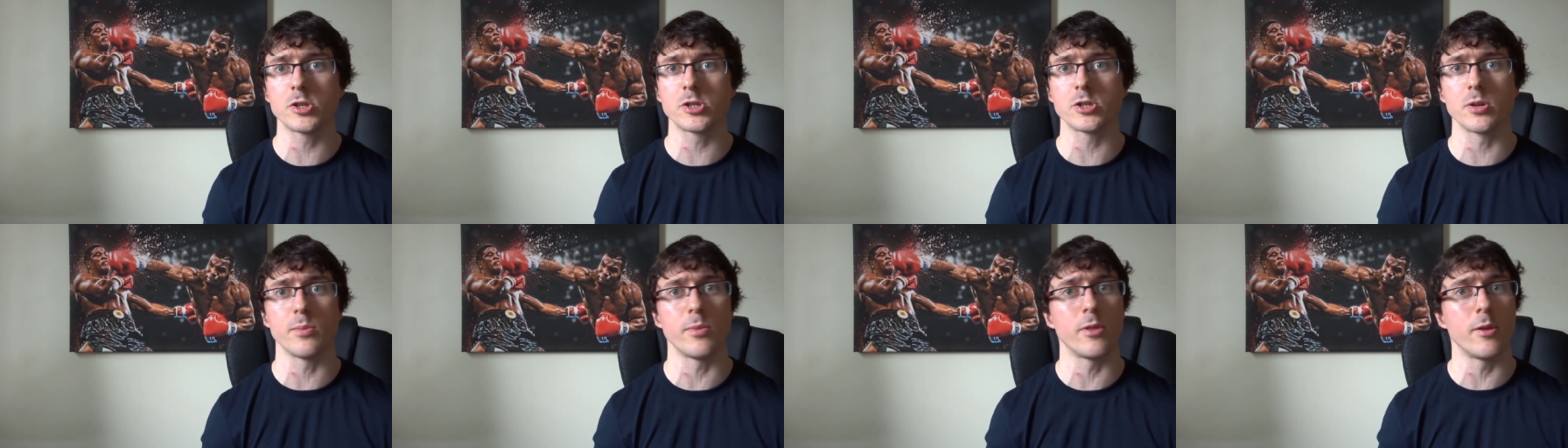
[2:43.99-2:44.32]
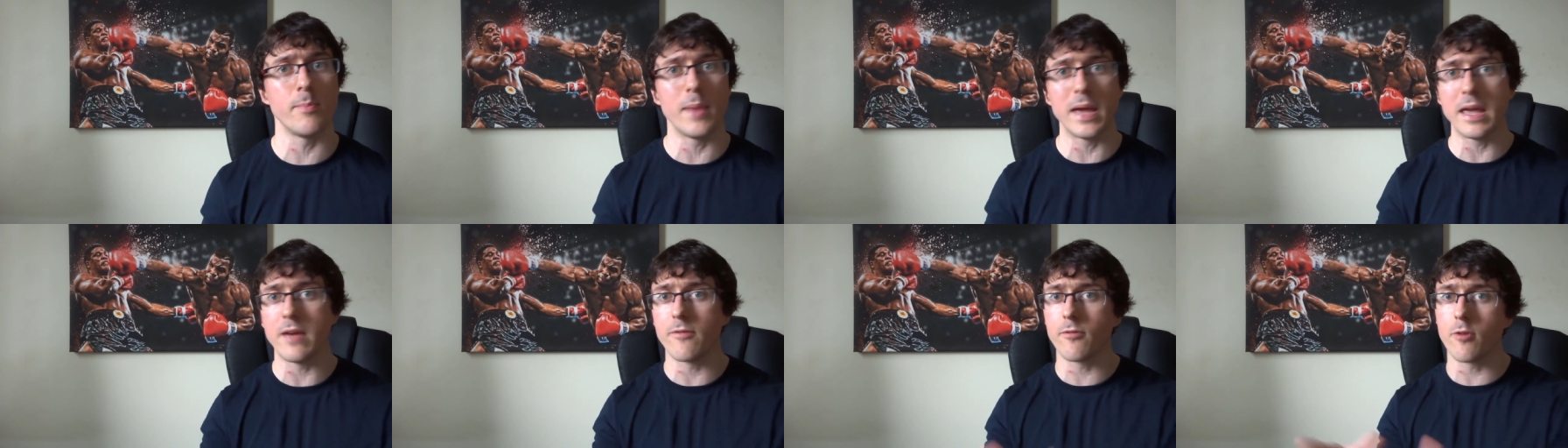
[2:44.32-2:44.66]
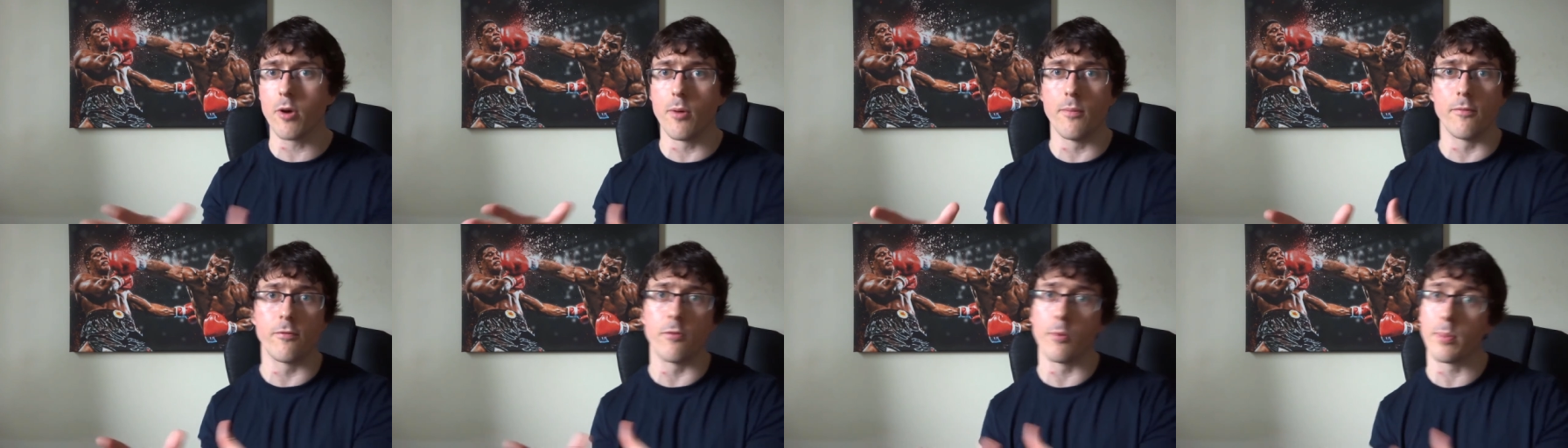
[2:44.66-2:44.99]
Some of them may have
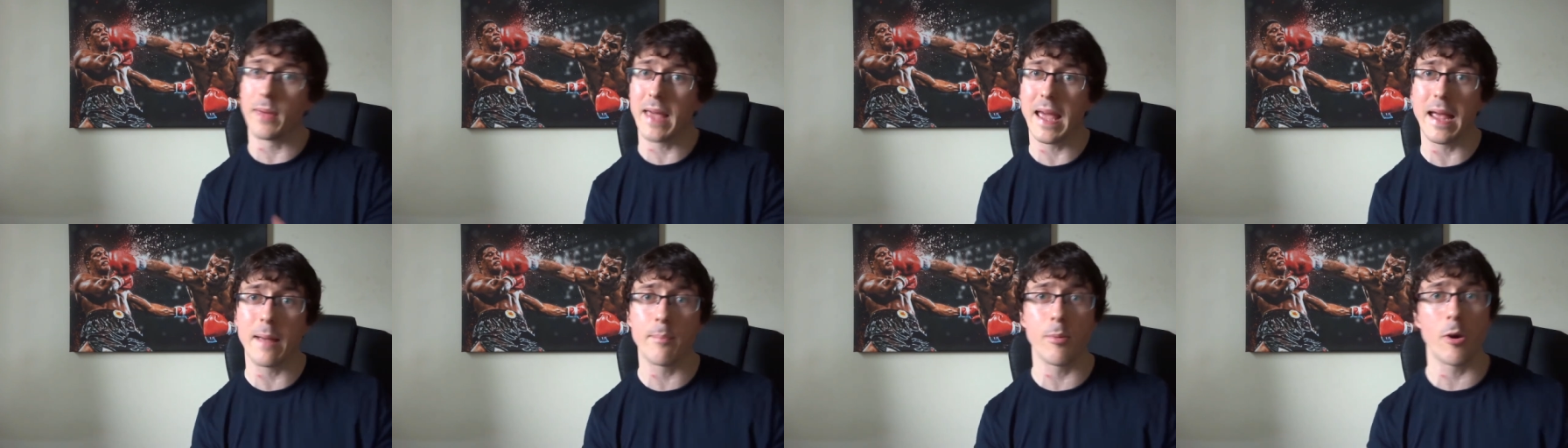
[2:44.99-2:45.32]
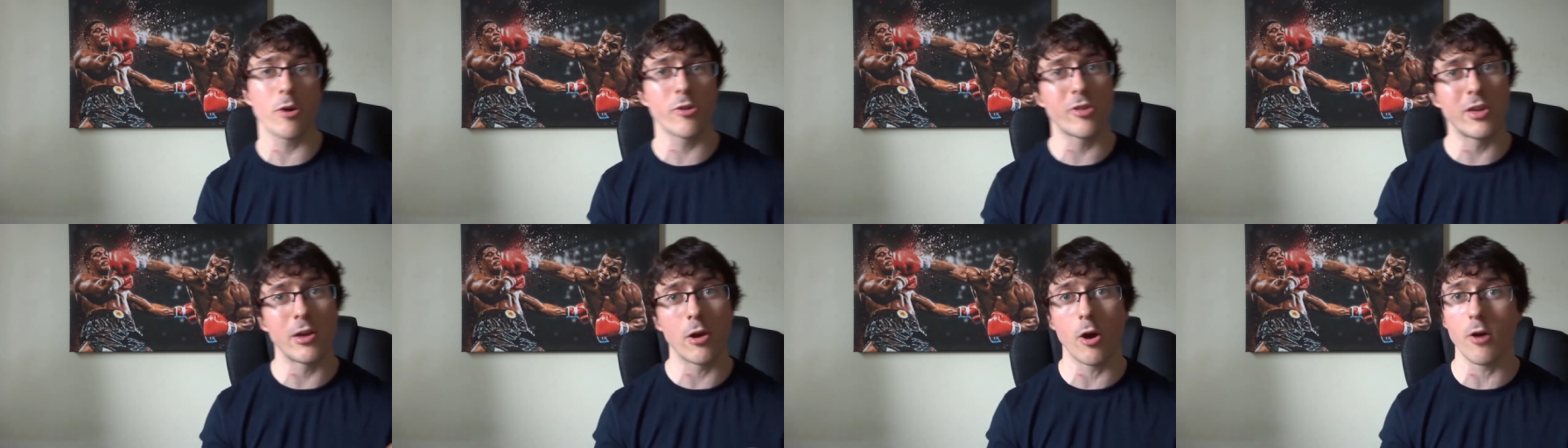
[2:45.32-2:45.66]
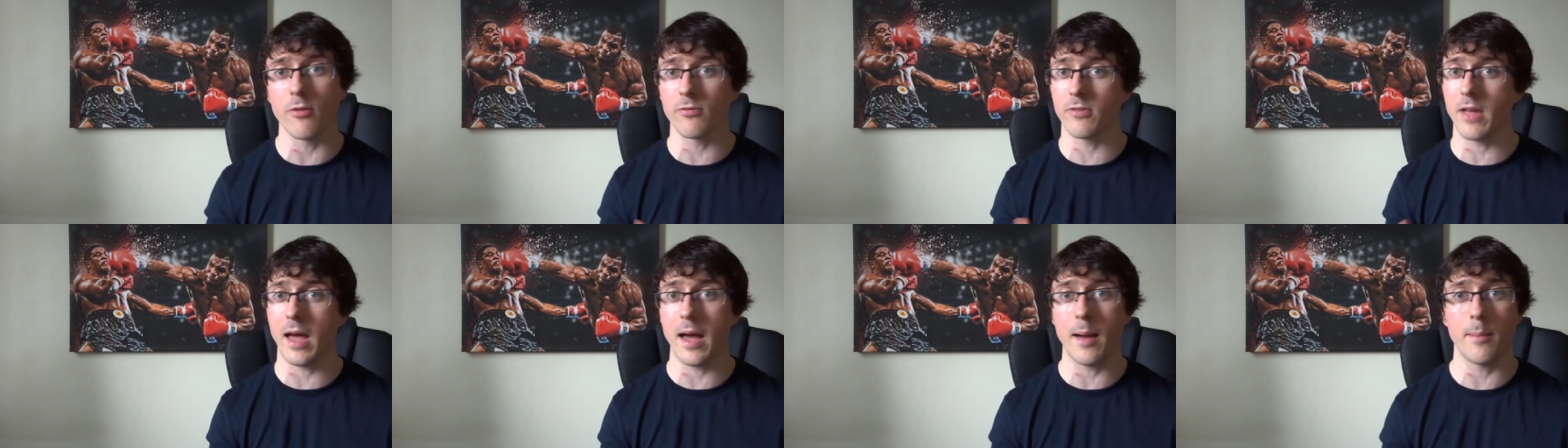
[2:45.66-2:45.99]
come from kickboxing,
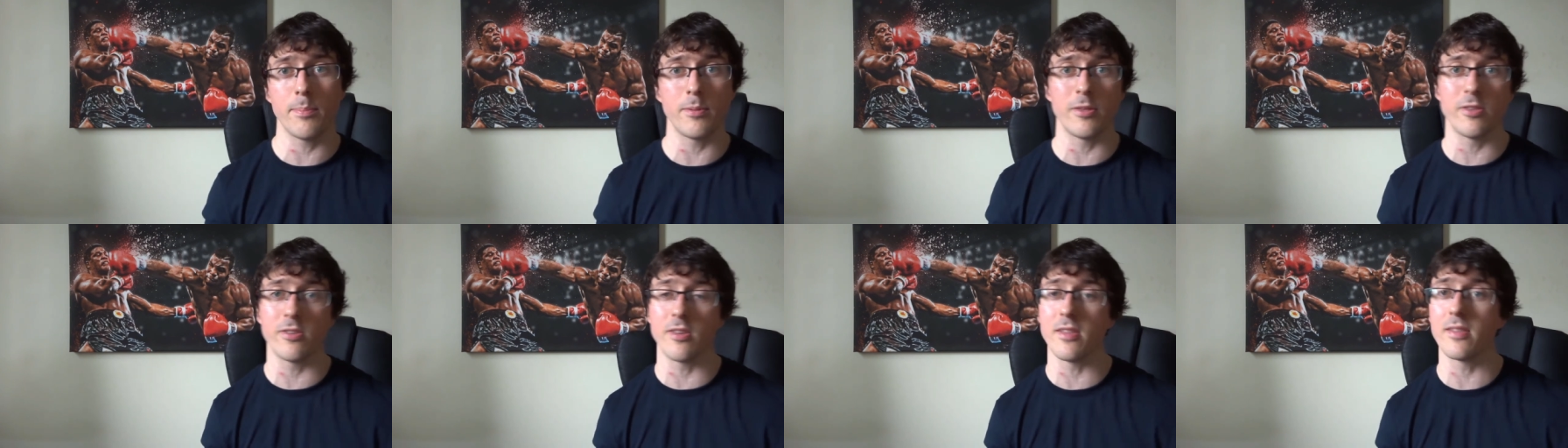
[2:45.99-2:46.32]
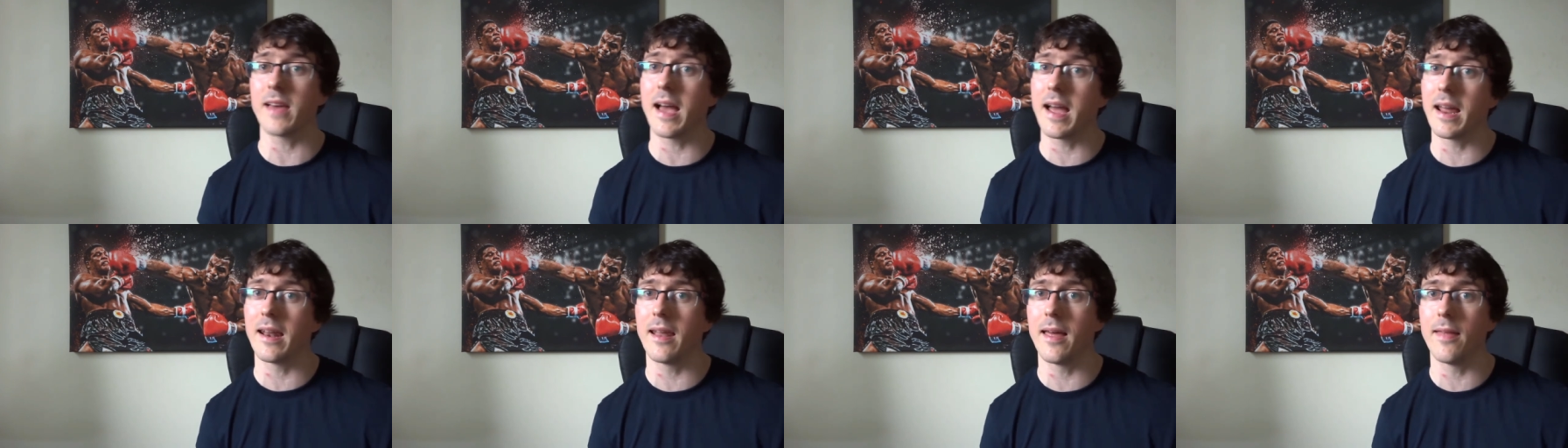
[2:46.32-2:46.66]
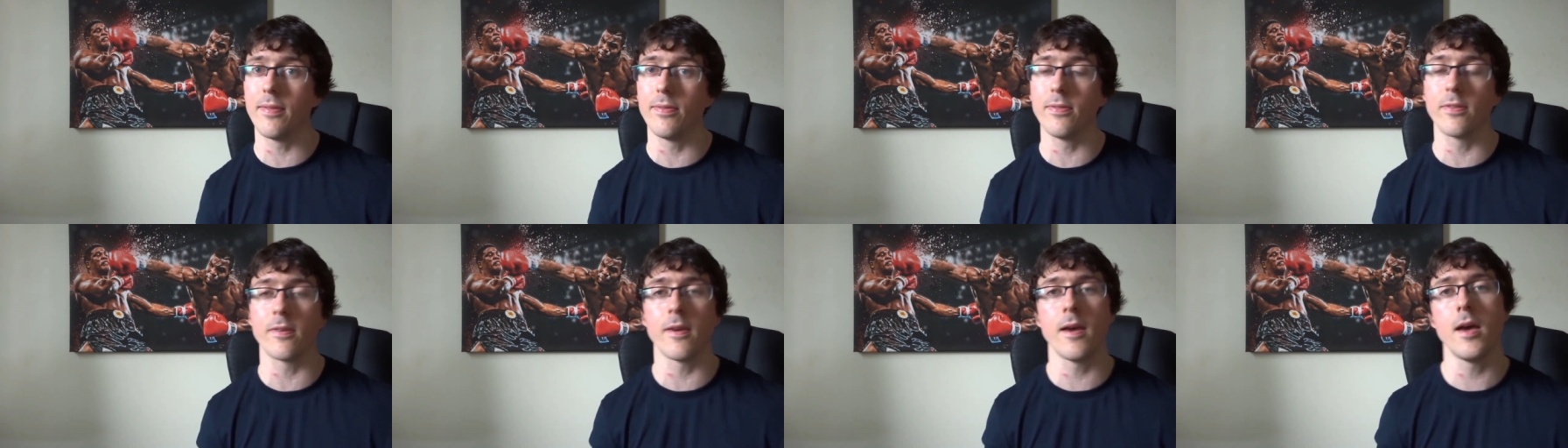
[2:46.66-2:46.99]
often happens in
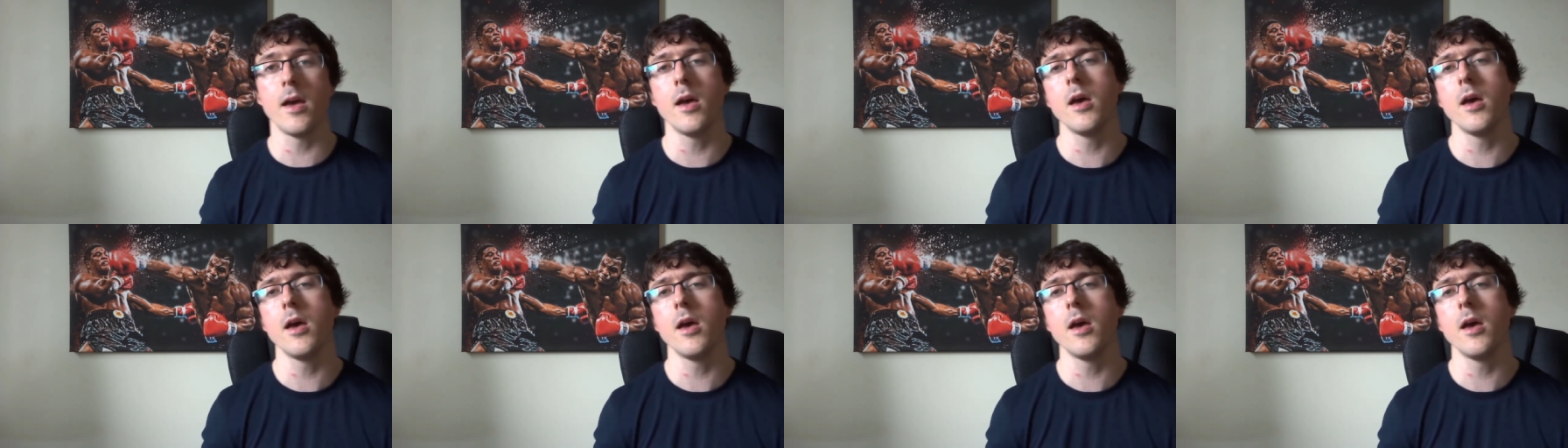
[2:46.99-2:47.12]
Thailand.